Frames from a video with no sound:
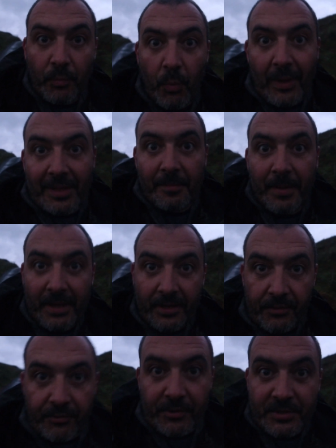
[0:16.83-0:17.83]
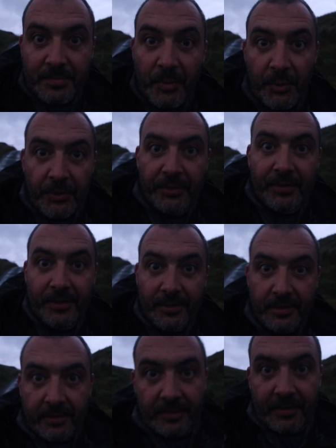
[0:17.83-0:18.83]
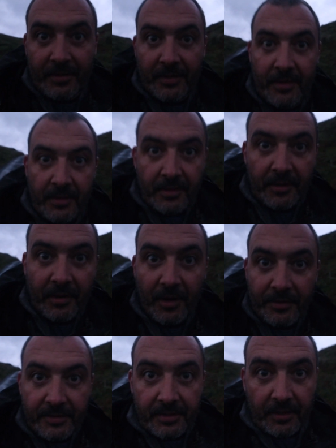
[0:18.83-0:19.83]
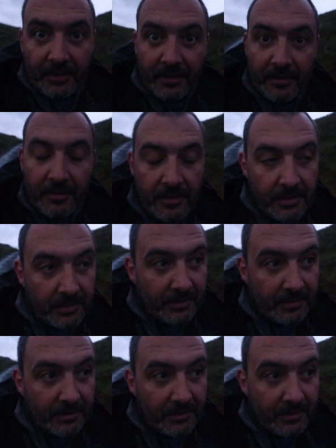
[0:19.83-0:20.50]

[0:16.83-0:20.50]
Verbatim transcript: Welcome back across the border to County Donegal,